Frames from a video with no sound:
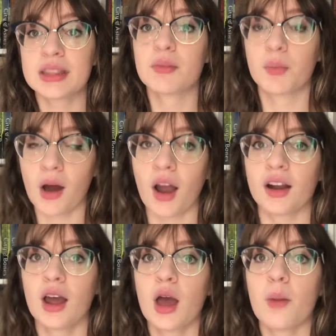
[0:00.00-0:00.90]
them apart,
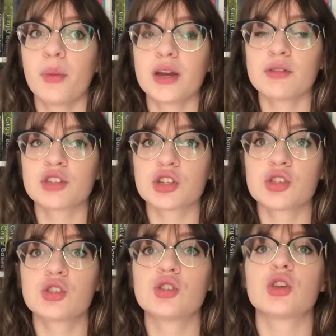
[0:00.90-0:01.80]
but it was just
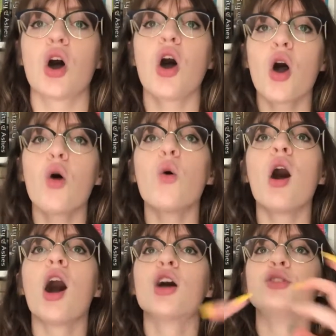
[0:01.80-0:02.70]
so
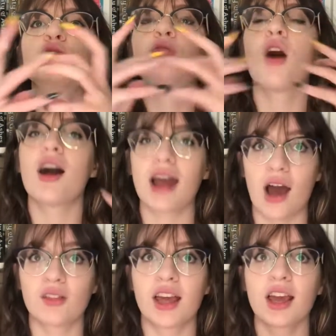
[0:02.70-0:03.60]
drawn
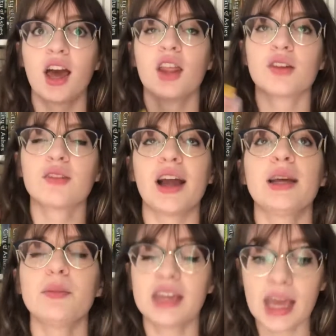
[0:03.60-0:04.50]
out. Like the writing
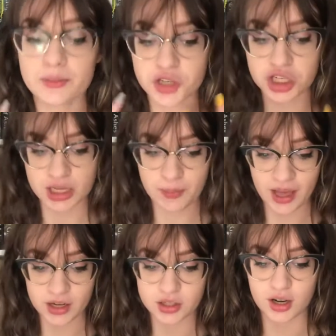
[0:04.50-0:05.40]
became cheap
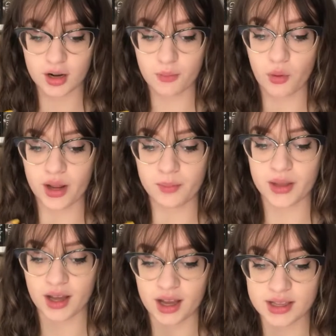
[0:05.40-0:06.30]
at a certain point
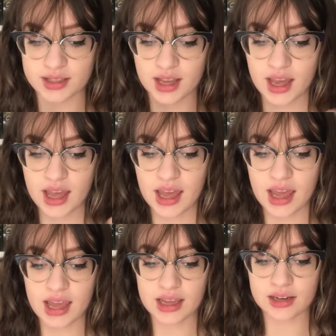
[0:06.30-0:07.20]
because
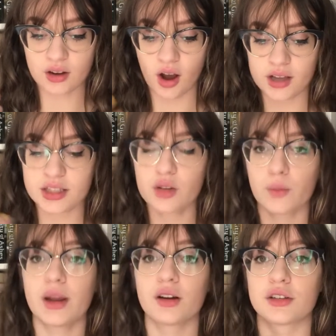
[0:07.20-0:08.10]
it caused the
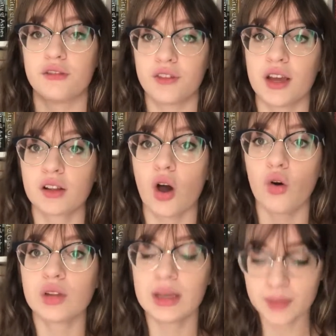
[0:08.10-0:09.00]
reader to feel
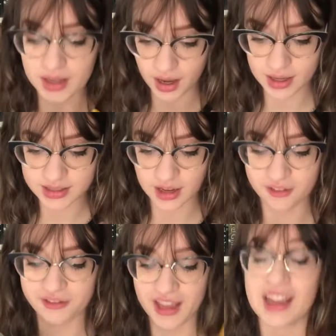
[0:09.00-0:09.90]
only because of
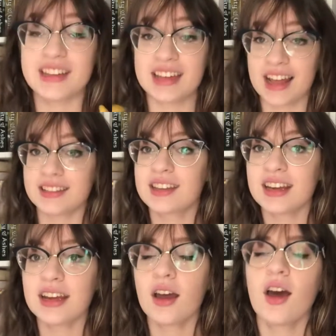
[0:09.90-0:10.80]
fake
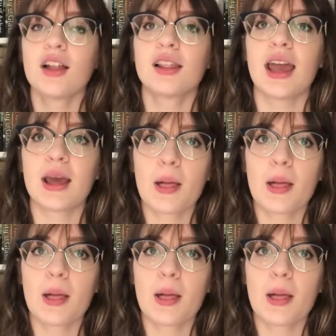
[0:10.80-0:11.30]
intensity. Like